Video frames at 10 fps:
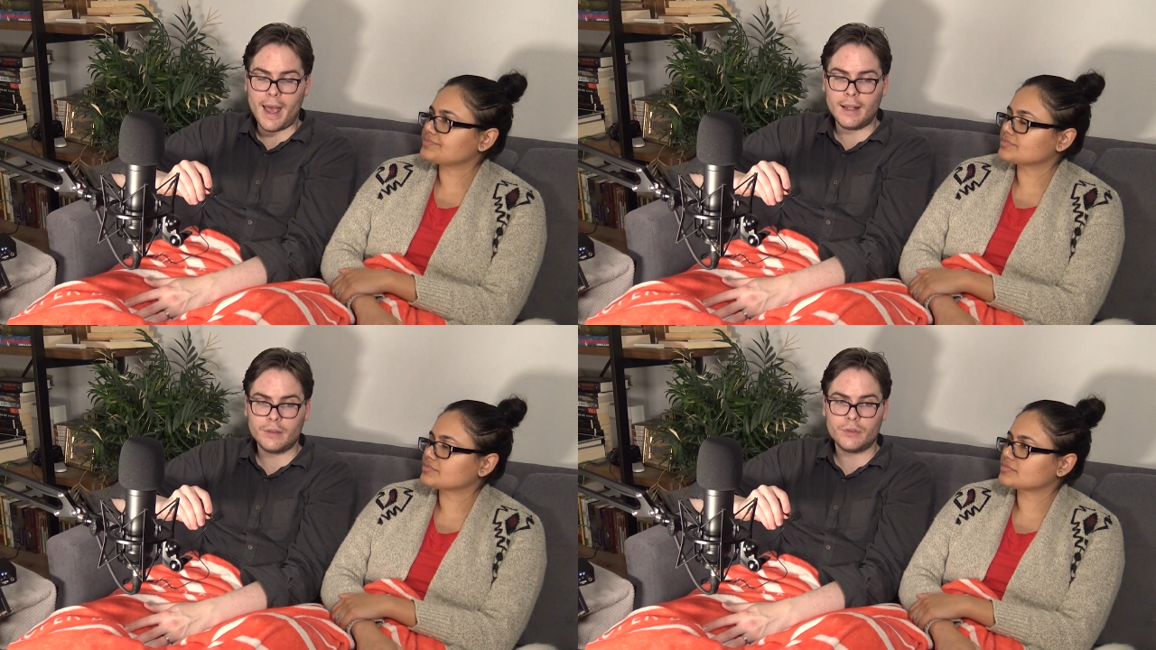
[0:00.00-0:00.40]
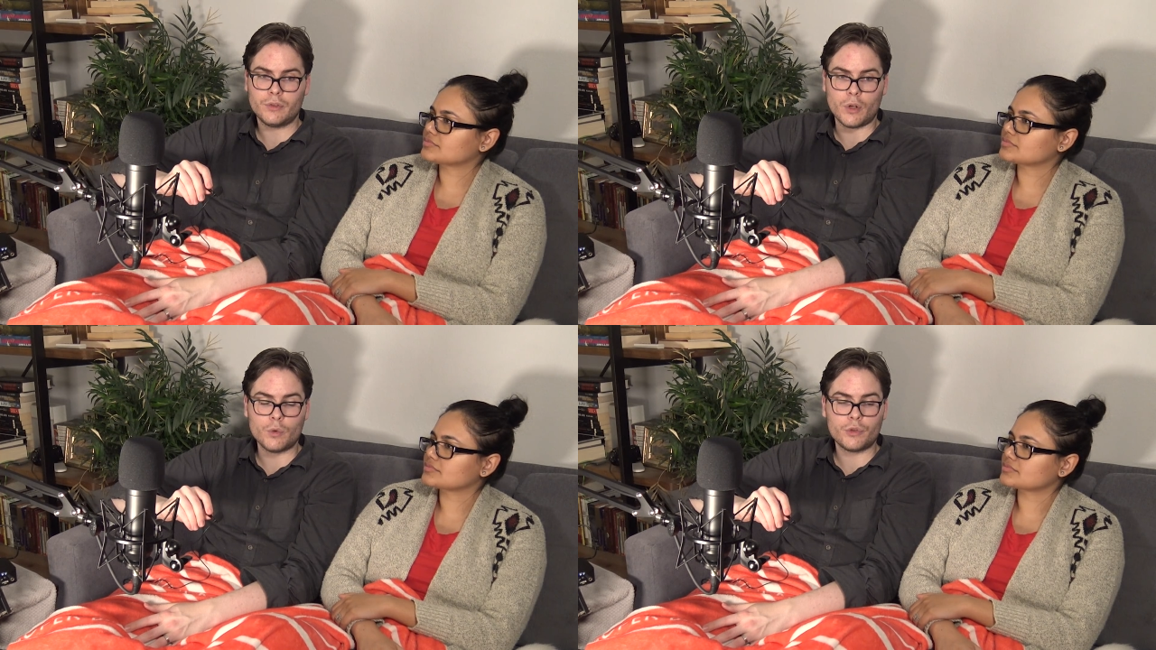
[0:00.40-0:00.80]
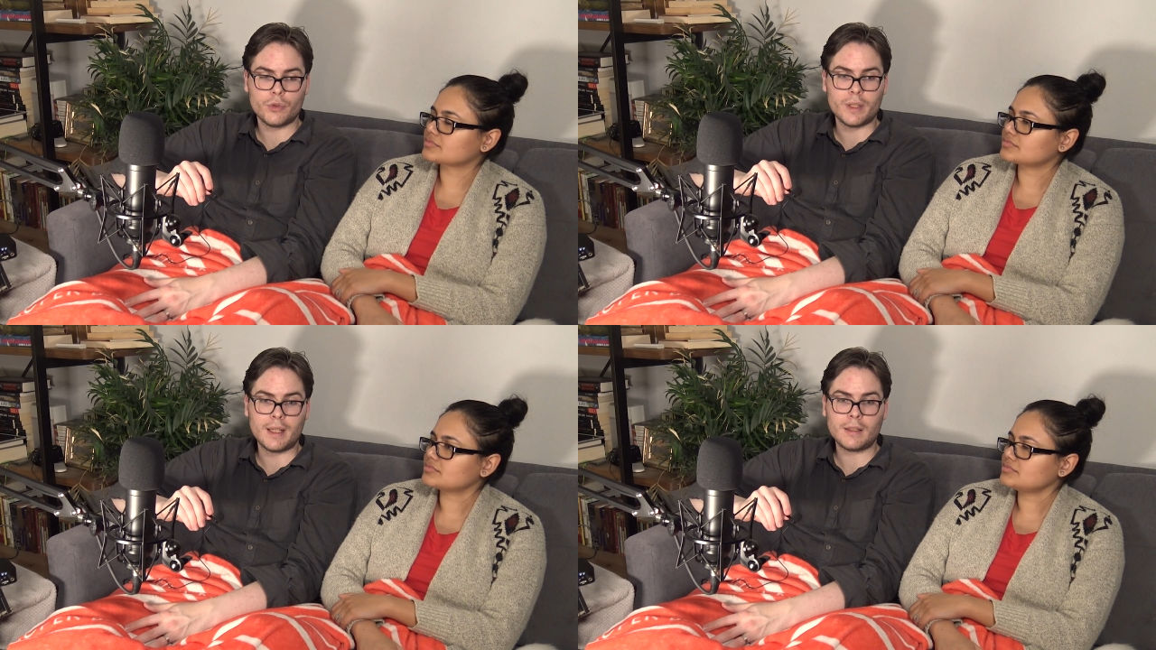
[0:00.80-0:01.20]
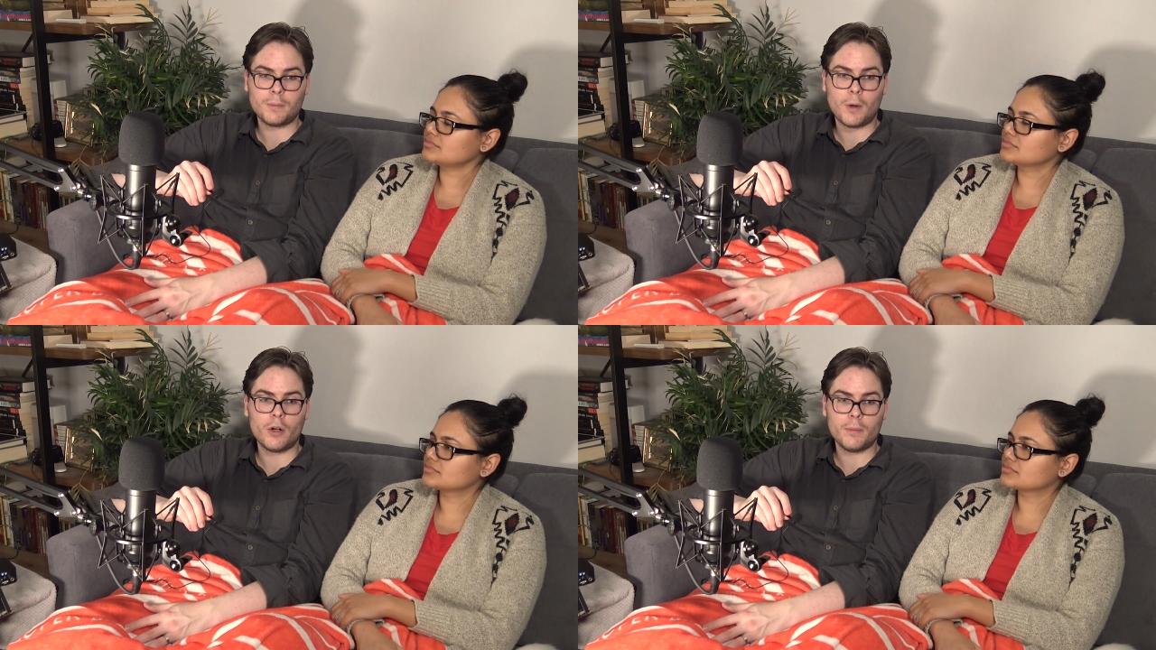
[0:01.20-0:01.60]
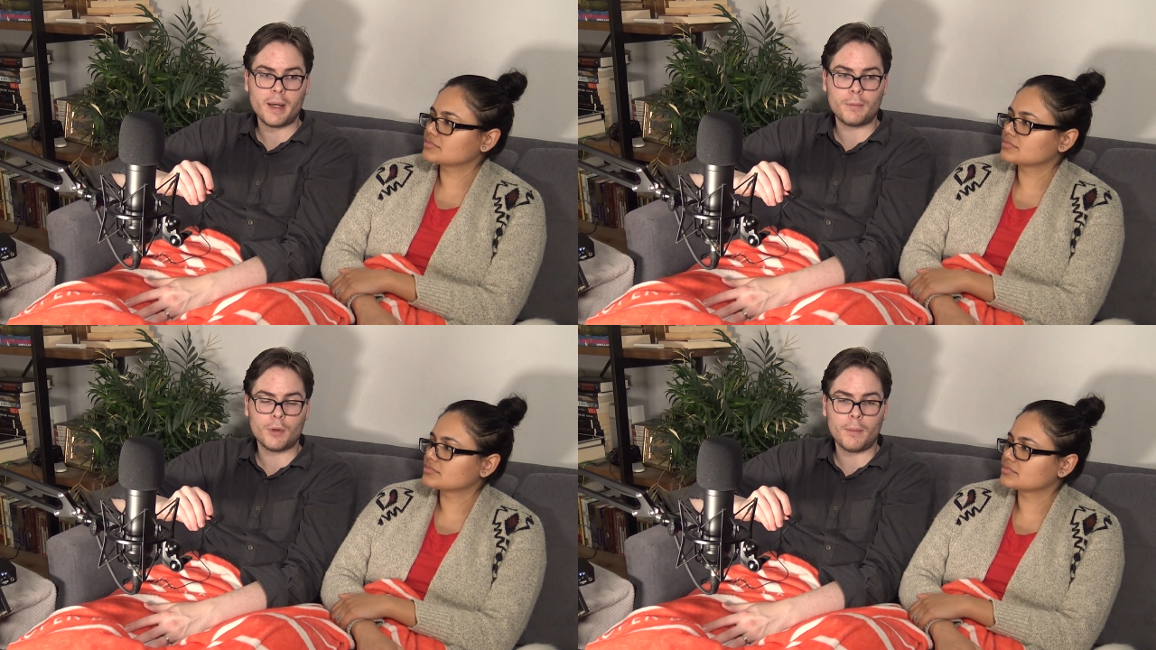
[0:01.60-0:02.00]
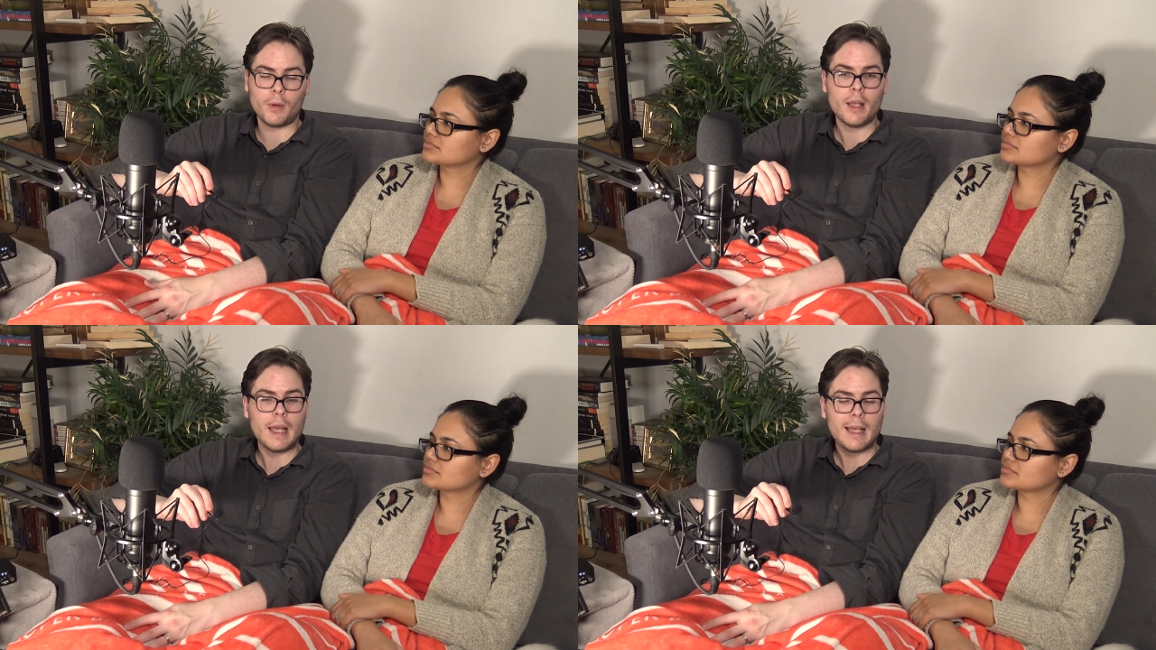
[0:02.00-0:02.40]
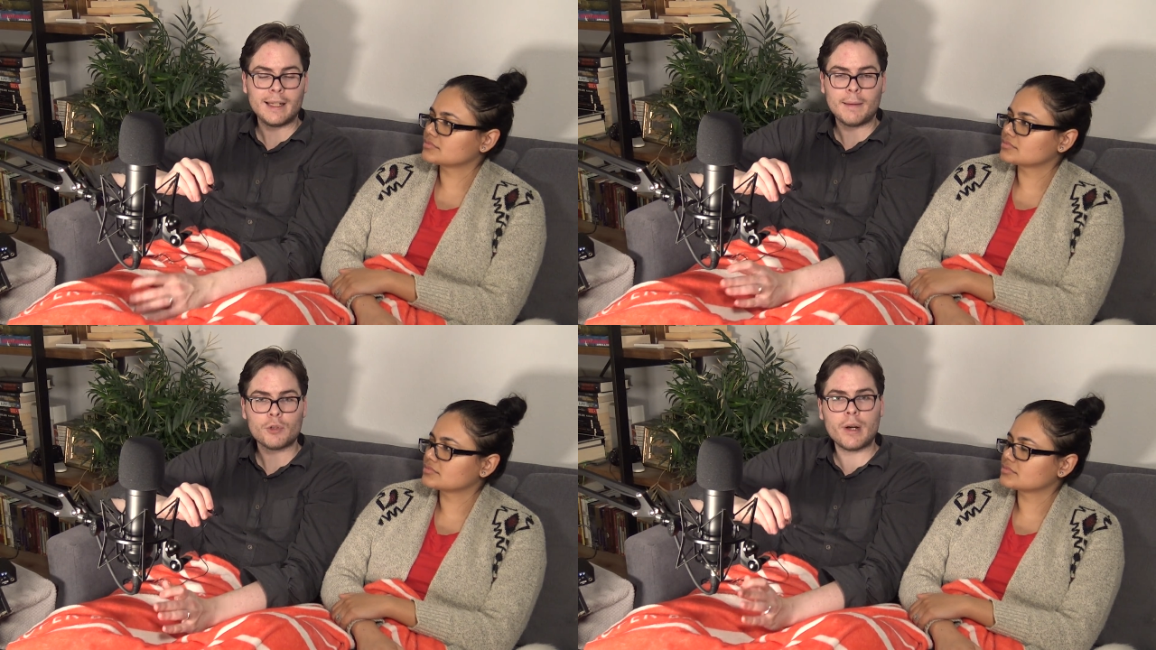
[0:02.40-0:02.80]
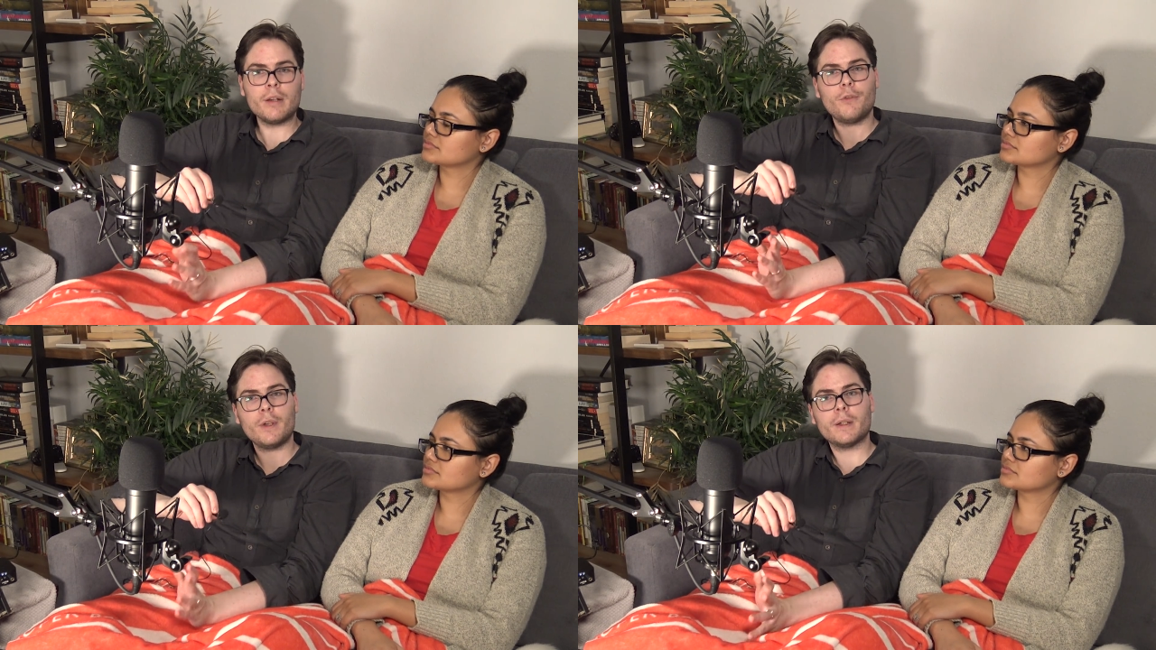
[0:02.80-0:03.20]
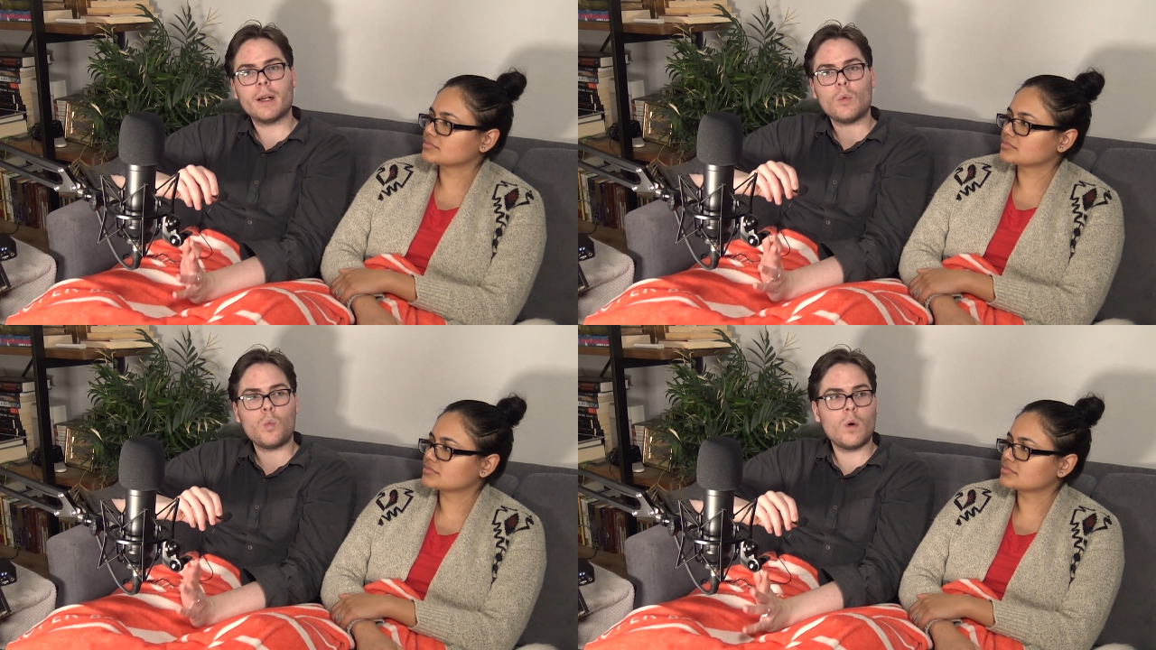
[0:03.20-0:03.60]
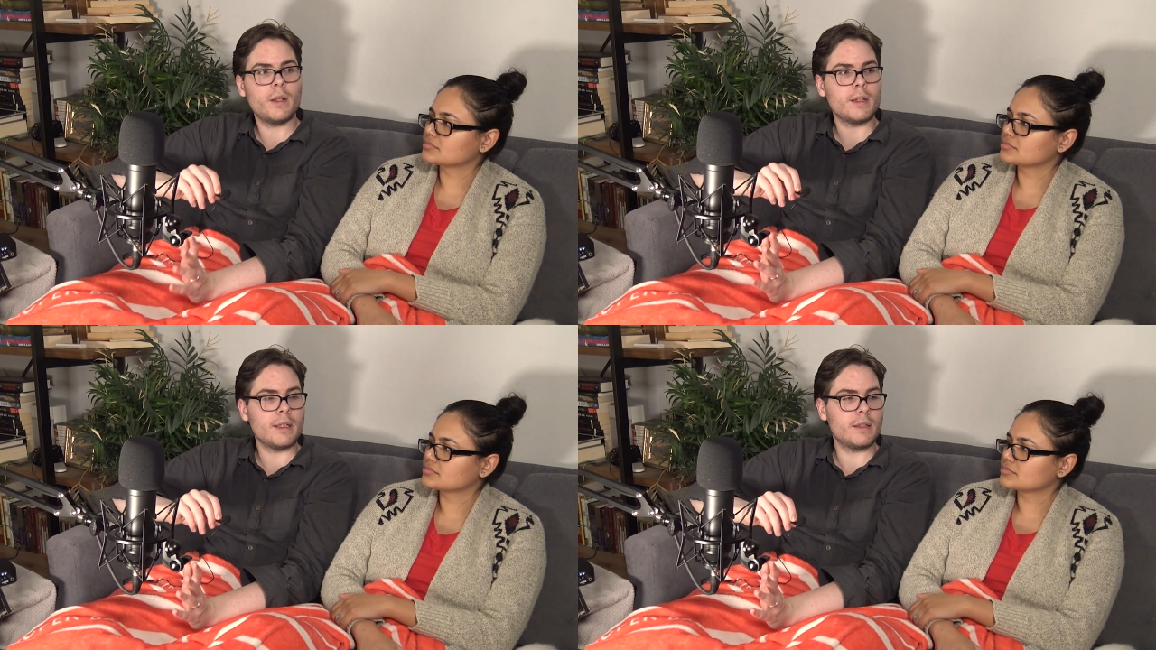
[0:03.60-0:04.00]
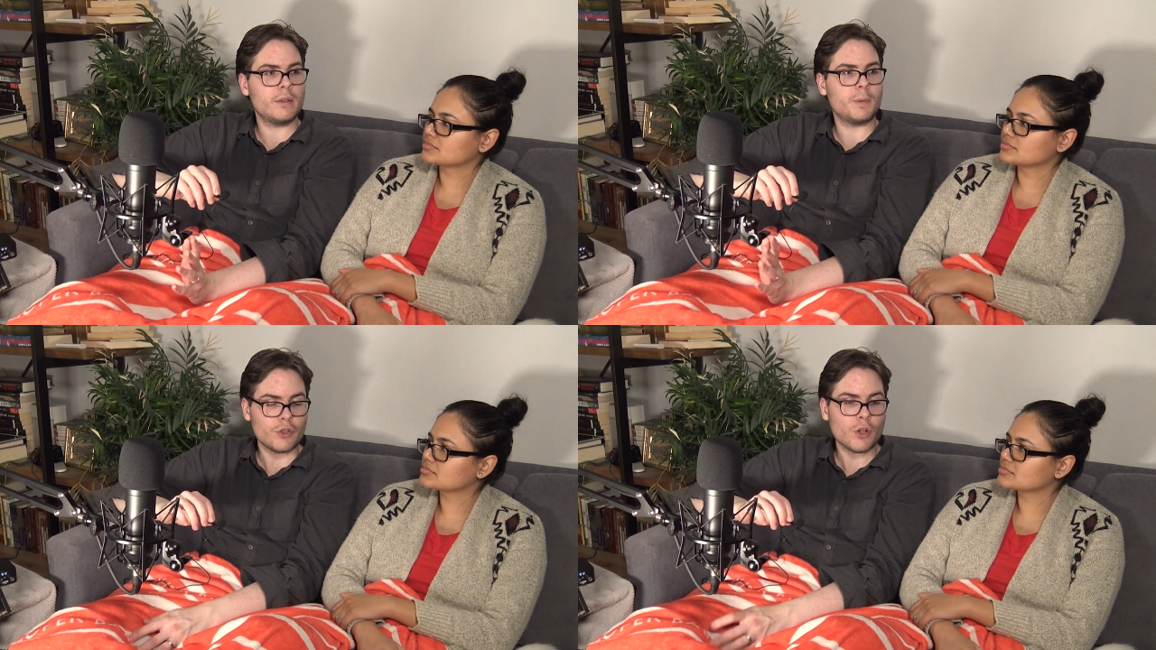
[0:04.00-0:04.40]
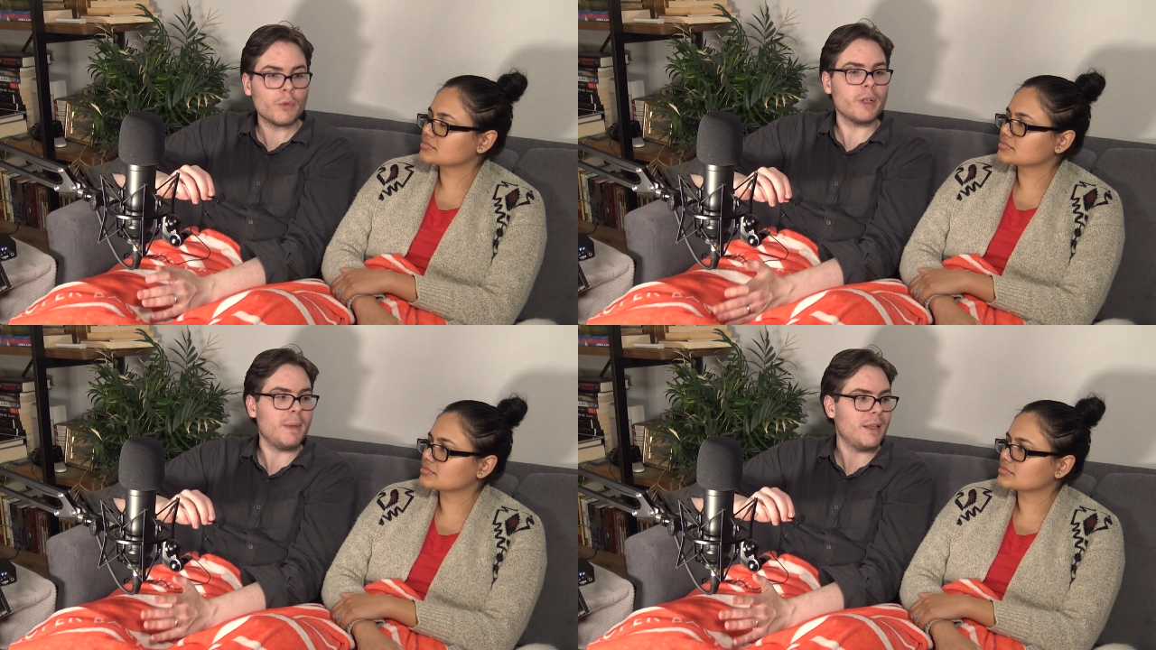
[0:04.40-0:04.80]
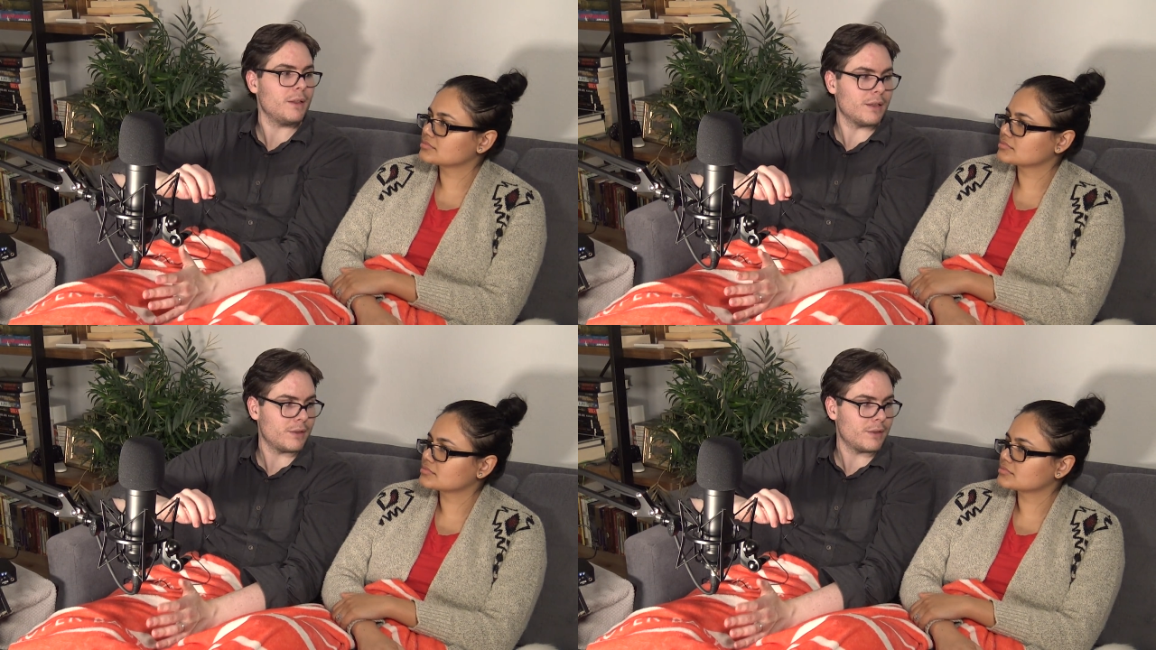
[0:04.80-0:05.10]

Speaker 1: That's so true, and that's part of my problem. And I'm trying to figure out what it is. She's already made the